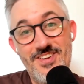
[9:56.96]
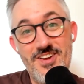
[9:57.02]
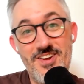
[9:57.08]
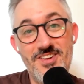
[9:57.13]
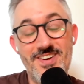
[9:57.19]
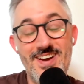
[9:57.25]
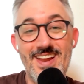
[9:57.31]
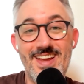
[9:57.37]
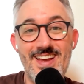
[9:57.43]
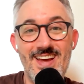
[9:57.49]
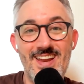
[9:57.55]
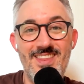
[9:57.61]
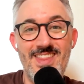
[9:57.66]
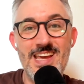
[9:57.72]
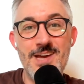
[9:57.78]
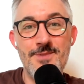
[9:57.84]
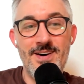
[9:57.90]
you got to kind
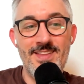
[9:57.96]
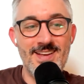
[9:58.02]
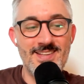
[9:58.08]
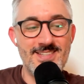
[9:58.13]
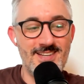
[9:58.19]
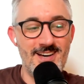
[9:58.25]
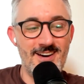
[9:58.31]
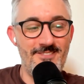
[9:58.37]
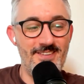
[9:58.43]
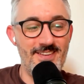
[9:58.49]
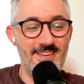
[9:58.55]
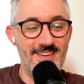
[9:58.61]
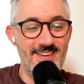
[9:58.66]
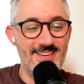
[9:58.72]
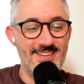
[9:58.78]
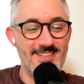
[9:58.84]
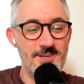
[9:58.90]
of think about that stuff.
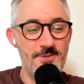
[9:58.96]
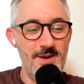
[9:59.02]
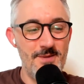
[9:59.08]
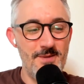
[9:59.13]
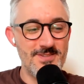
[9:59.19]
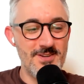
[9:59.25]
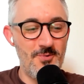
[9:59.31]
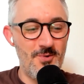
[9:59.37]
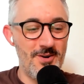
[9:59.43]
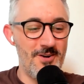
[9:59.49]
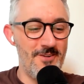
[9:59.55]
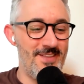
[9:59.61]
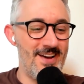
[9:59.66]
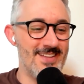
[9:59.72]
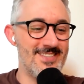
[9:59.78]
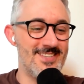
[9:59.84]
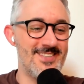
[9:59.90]
And sometimes I wonder
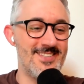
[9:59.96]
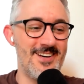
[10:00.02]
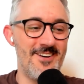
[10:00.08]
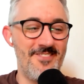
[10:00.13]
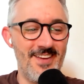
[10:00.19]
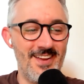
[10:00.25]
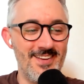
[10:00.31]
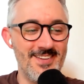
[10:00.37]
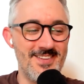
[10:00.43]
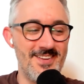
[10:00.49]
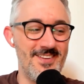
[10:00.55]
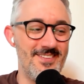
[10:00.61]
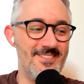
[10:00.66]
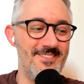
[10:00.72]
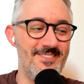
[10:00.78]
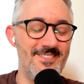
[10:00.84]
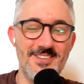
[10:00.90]
if that's the stuff that
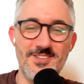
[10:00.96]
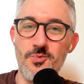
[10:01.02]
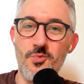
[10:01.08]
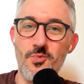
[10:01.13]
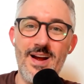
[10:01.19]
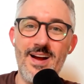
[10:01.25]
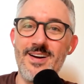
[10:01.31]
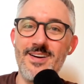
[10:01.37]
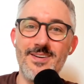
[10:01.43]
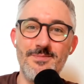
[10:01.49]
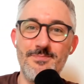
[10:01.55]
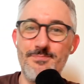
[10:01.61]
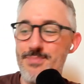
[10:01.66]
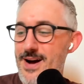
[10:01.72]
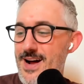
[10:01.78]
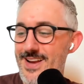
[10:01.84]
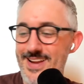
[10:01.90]
doesn't just wear
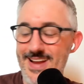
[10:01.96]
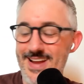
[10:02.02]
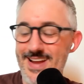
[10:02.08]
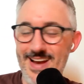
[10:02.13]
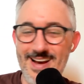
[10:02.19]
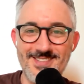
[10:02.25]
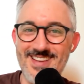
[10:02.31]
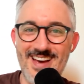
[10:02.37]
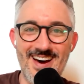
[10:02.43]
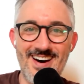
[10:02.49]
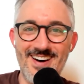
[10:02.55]
podcasters